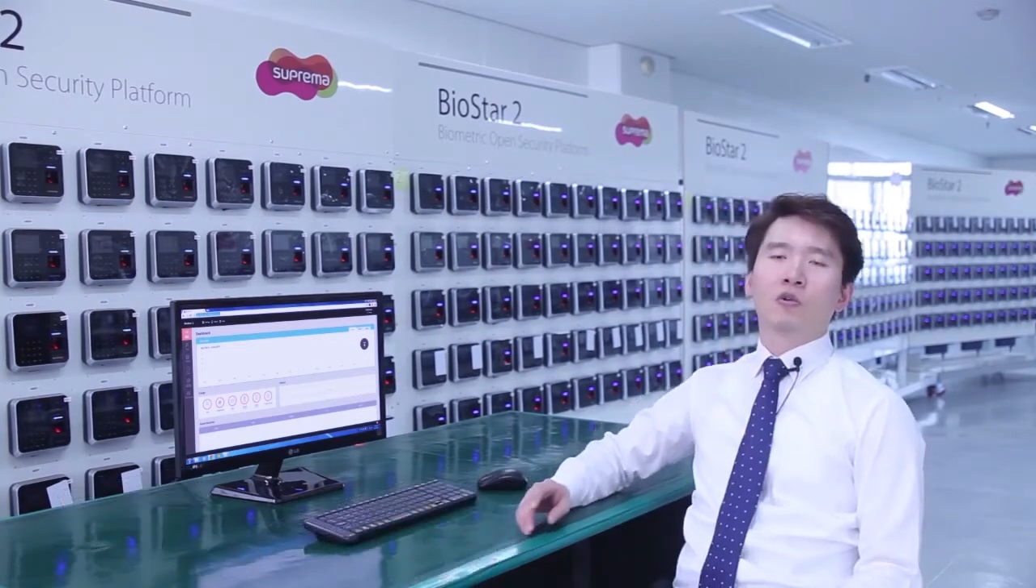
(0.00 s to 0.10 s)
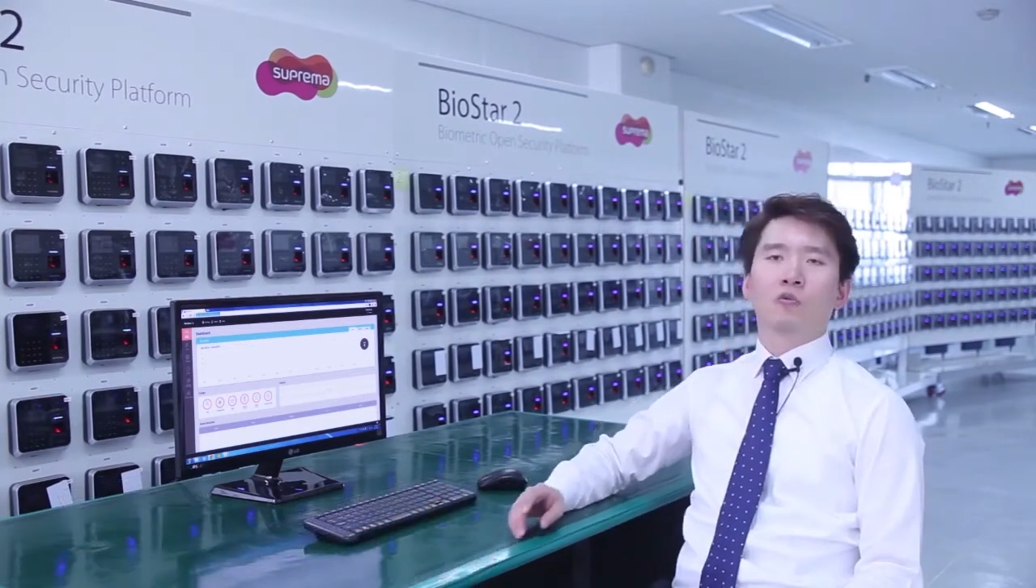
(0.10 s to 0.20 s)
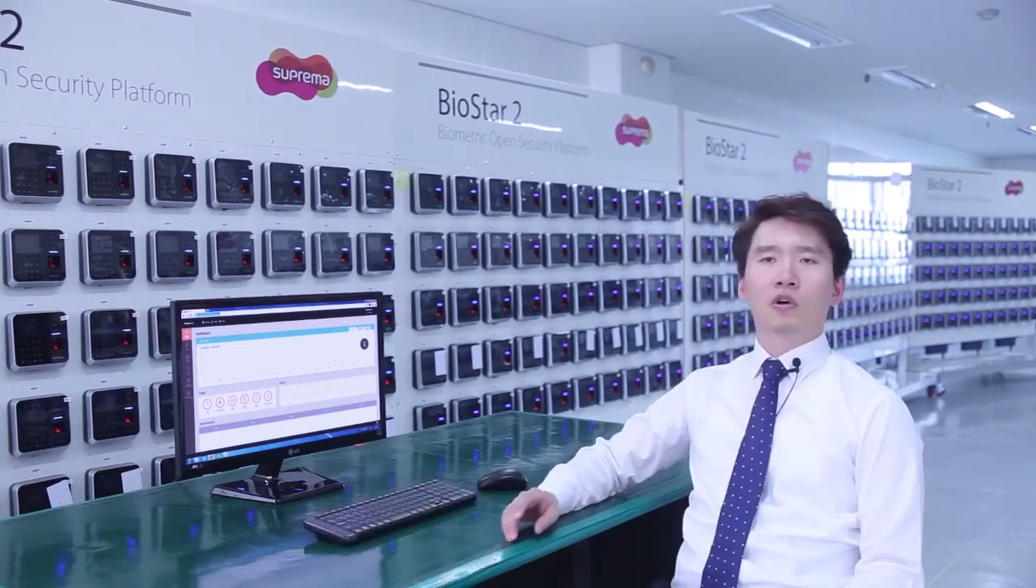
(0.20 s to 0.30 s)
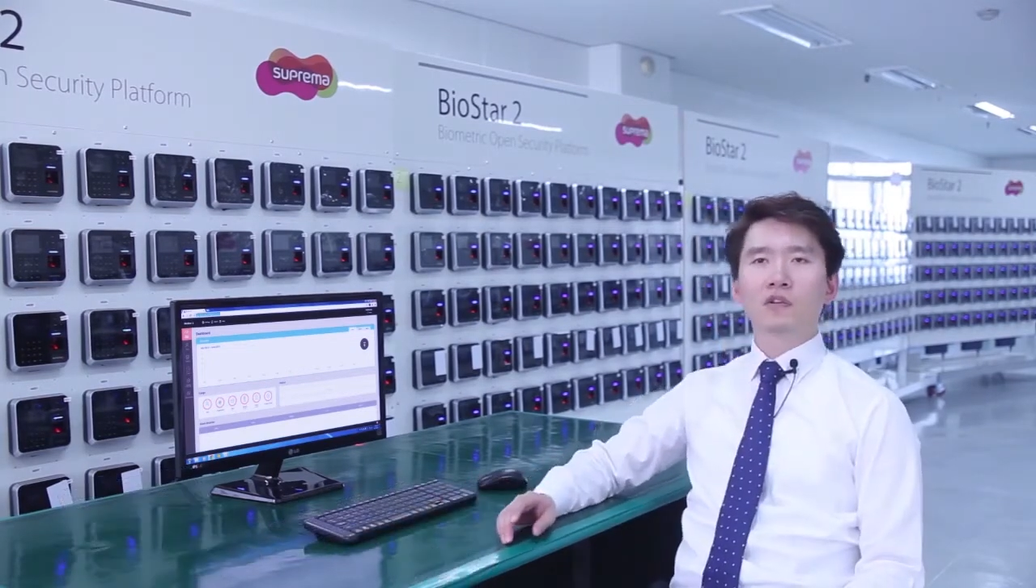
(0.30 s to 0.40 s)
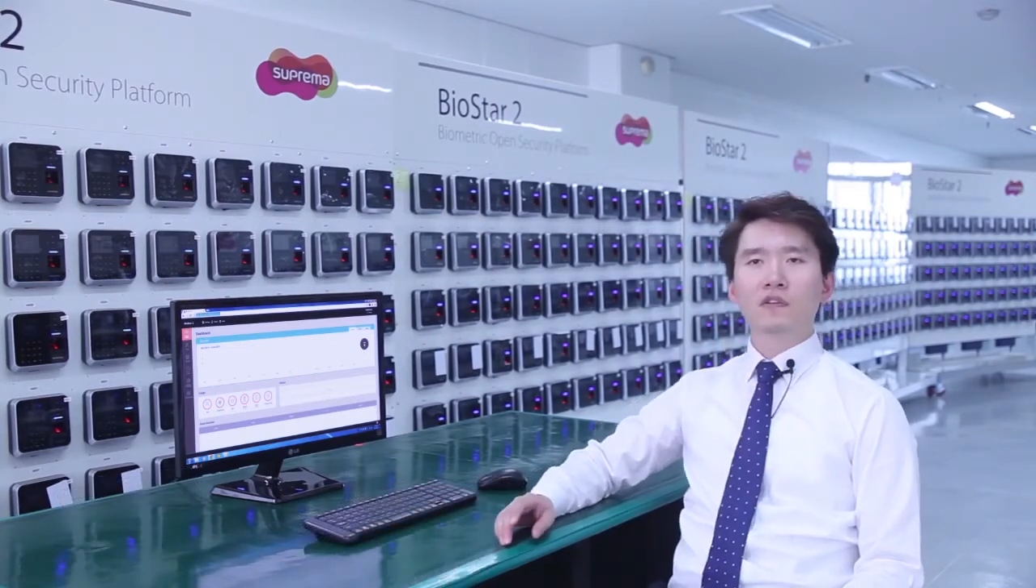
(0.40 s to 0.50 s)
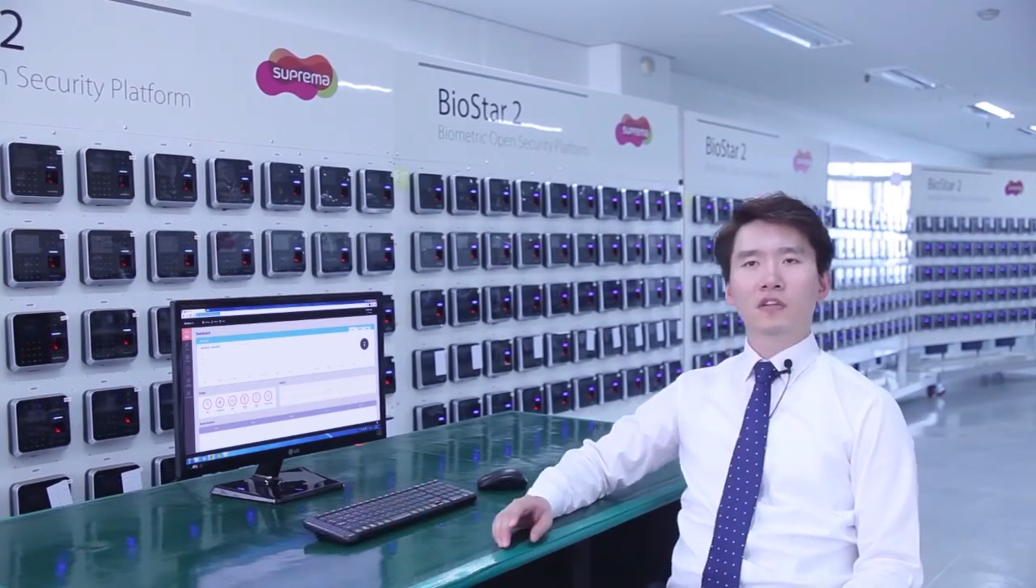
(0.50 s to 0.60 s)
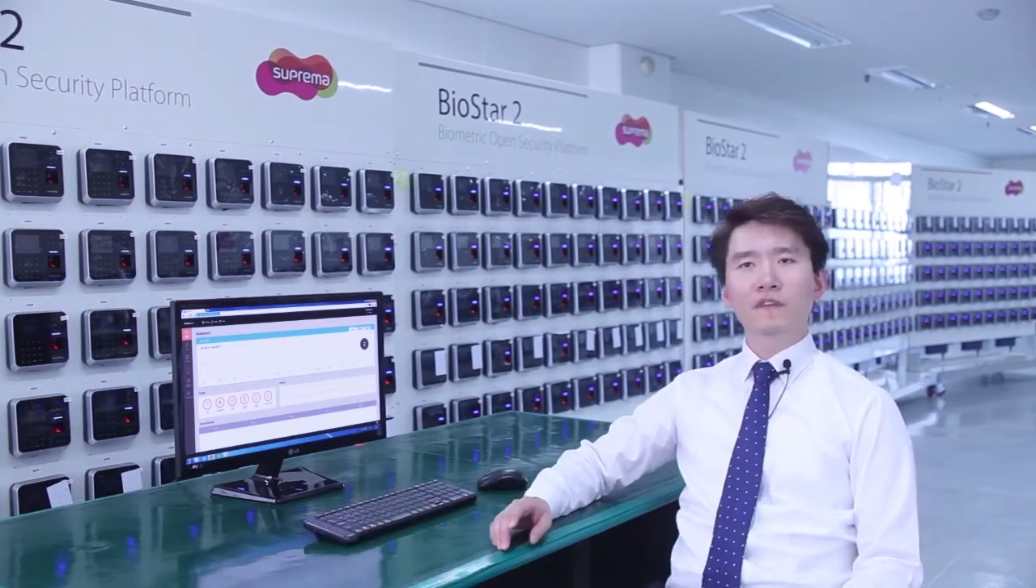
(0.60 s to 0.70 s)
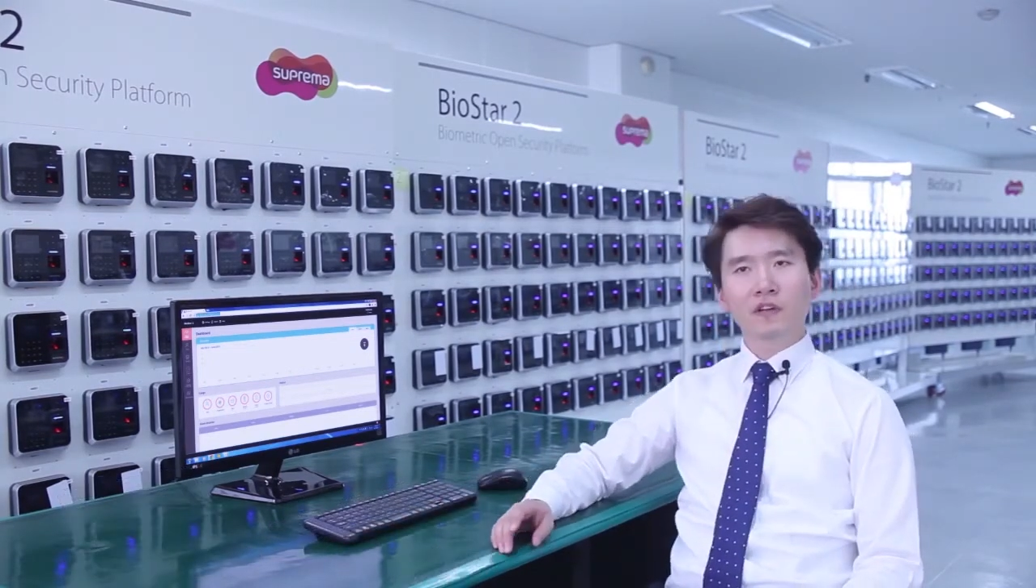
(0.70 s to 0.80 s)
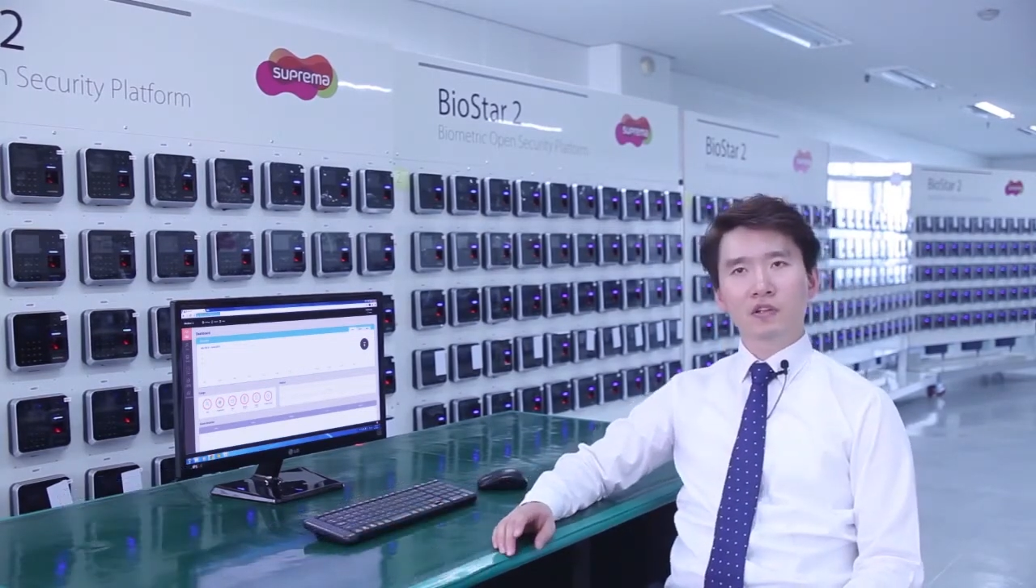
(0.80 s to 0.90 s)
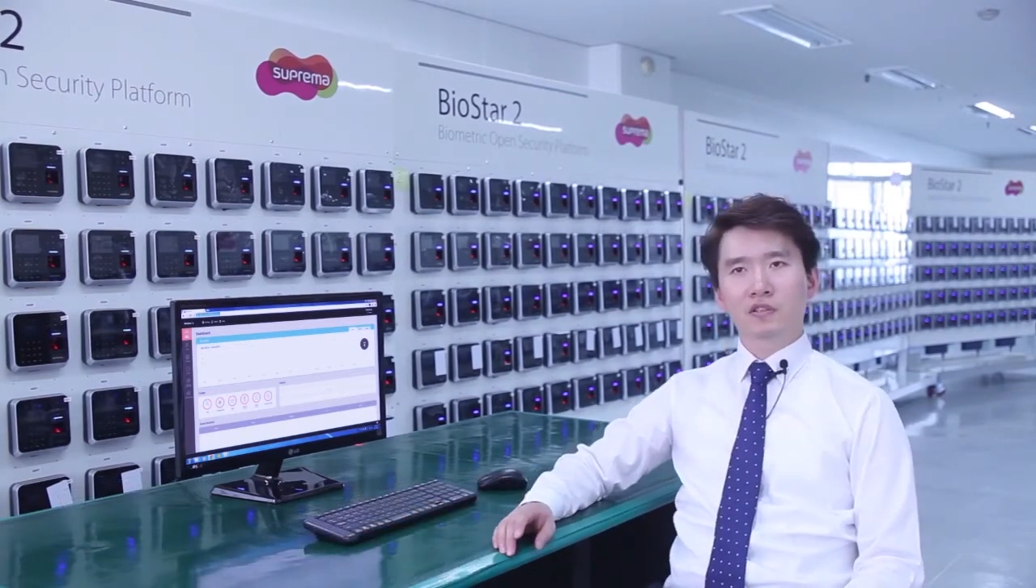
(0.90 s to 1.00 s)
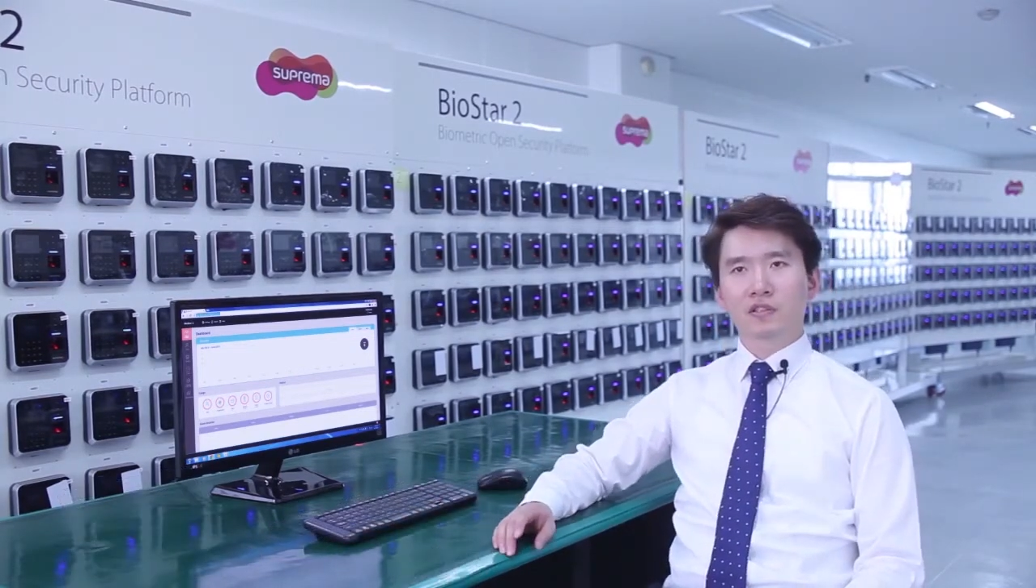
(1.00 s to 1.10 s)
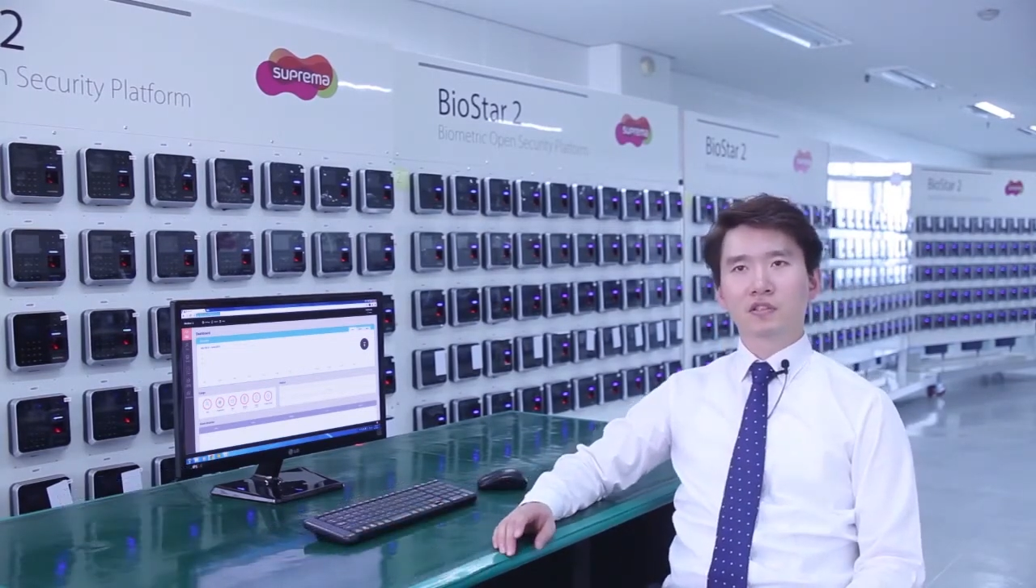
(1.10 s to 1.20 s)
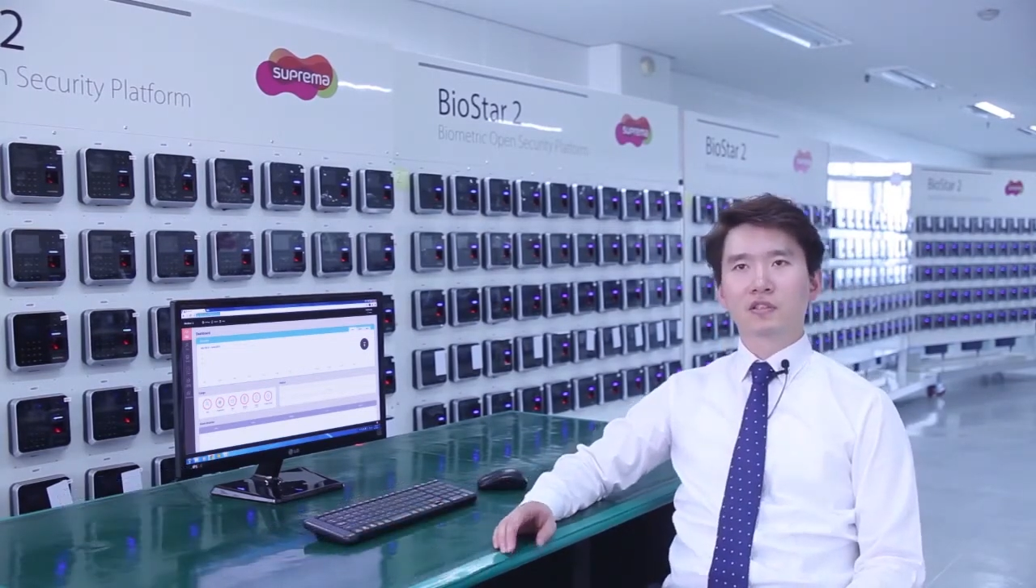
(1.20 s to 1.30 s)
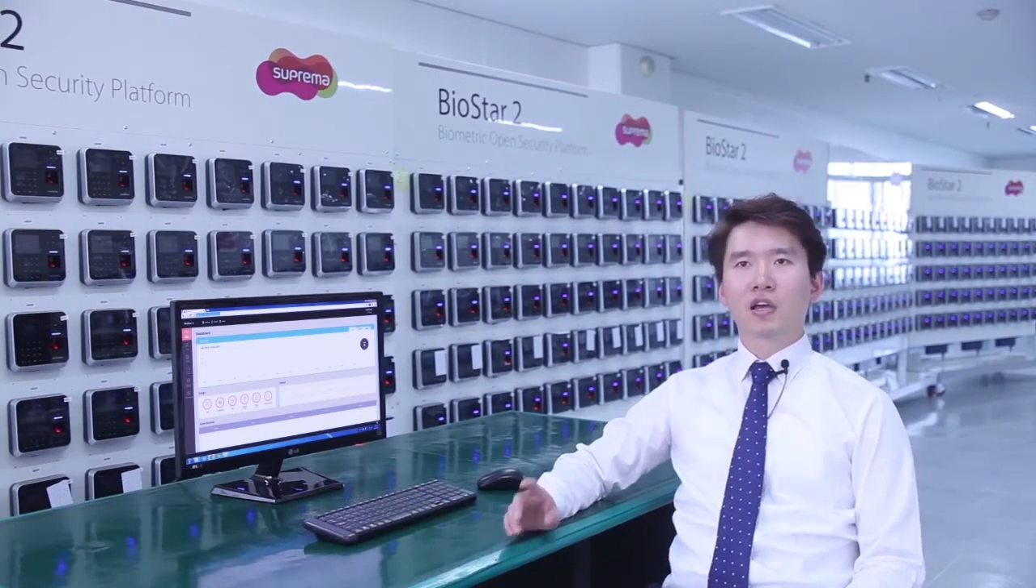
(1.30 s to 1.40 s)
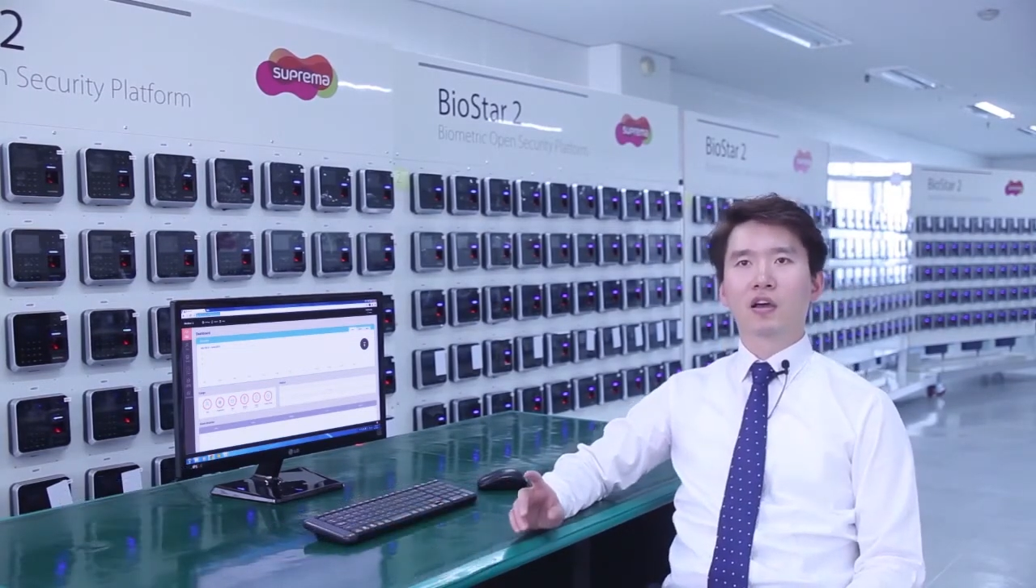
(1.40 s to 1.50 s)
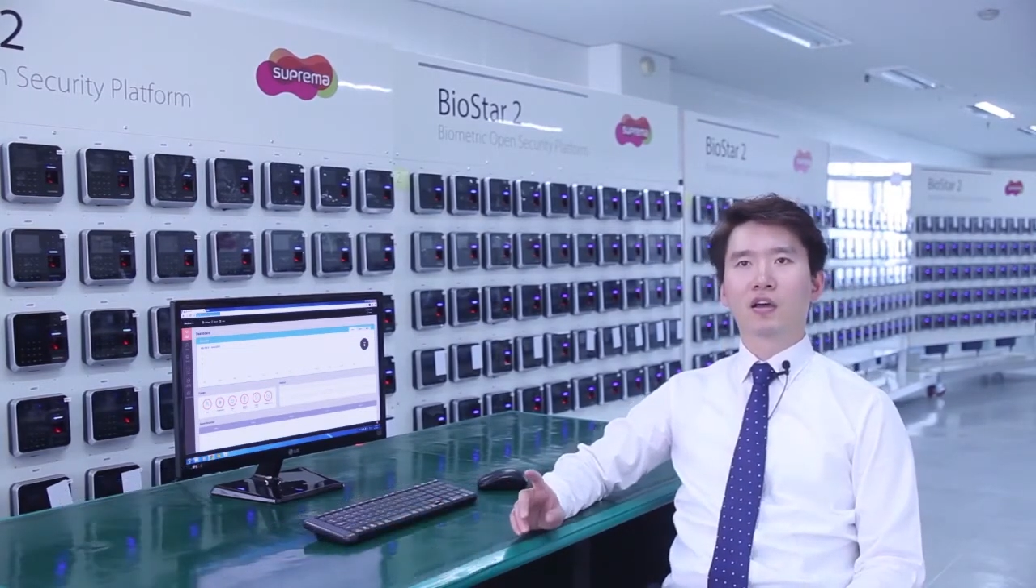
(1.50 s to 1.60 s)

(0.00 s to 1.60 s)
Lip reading: One of the difficulties